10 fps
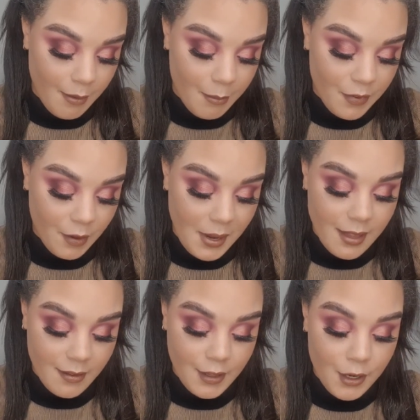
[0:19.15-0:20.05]
So
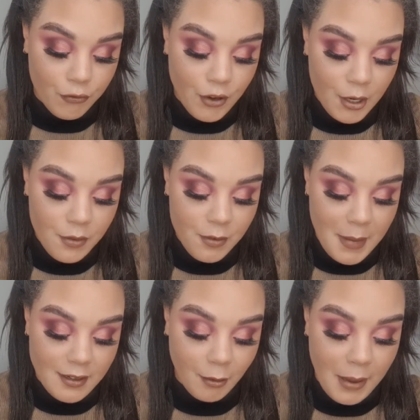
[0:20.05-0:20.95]
it's the Rose
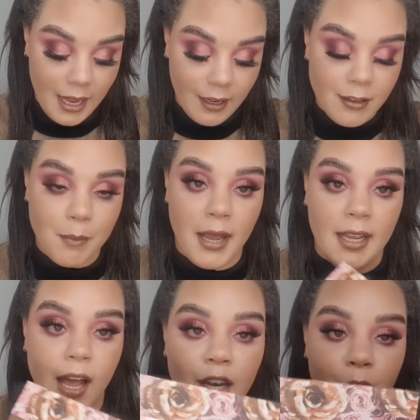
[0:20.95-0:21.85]
Metal palette
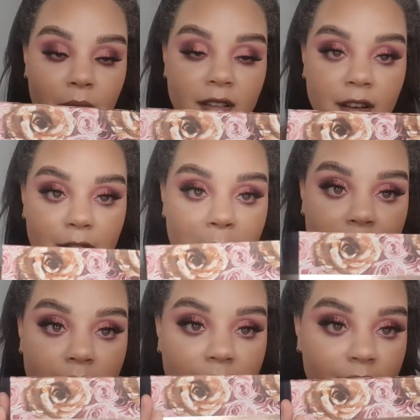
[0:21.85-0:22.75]
by Lois
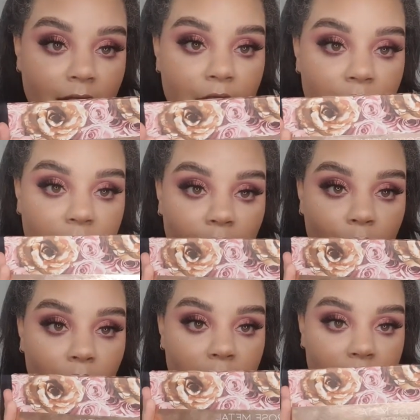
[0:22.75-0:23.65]
Cosmetics.
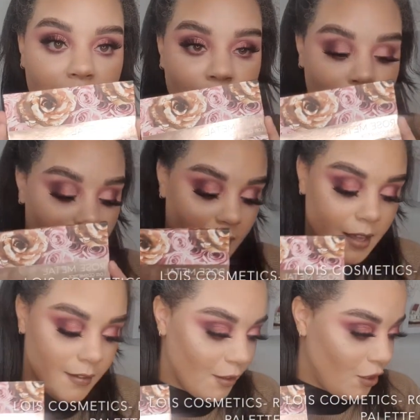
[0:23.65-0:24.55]
So here she
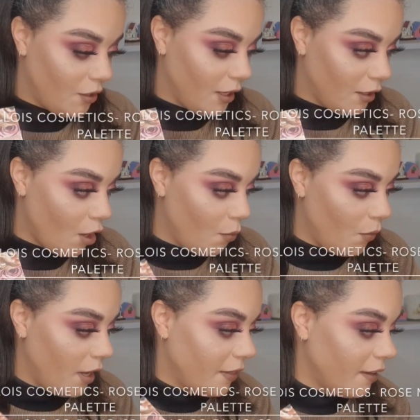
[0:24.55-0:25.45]
is. She did come
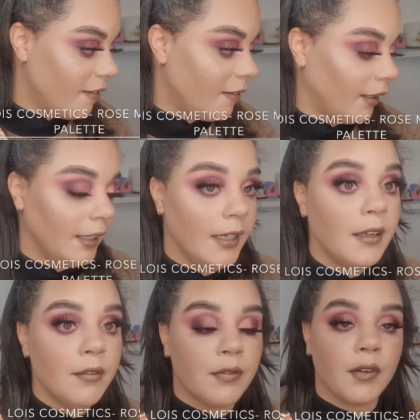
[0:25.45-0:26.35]
with a
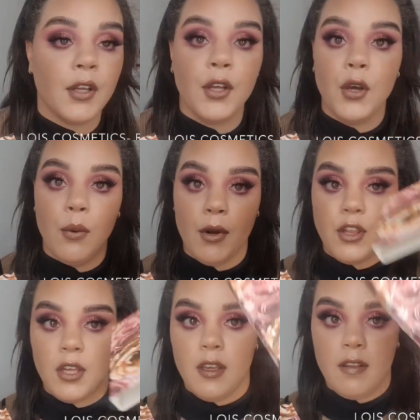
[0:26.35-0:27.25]
sleeve, which
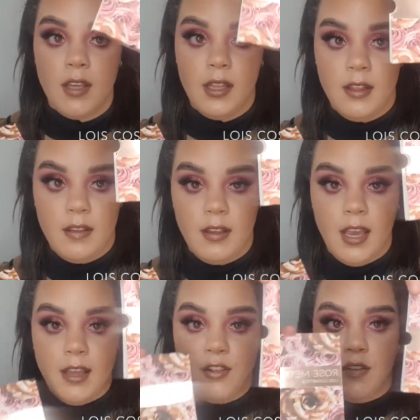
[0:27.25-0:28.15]
is this
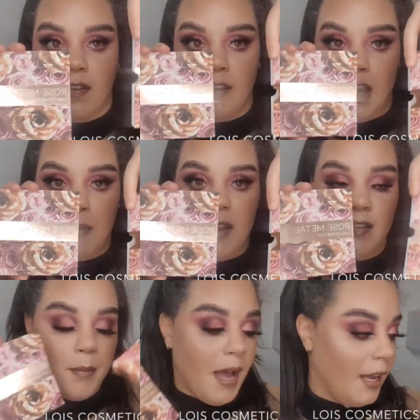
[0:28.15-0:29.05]
here, just the same as
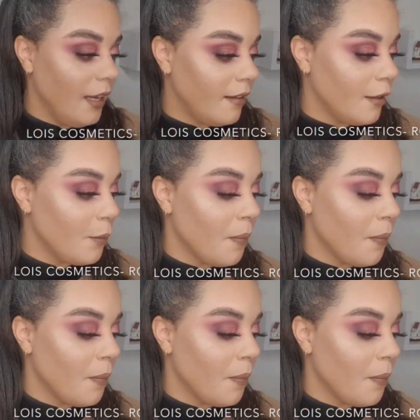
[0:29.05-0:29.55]
the palette.